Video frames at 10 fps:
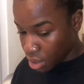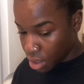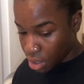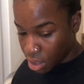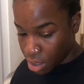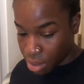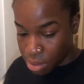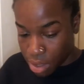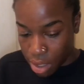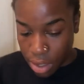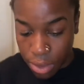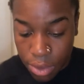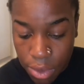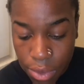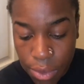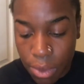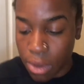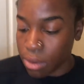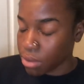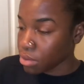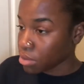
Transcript: and the hair growth oil.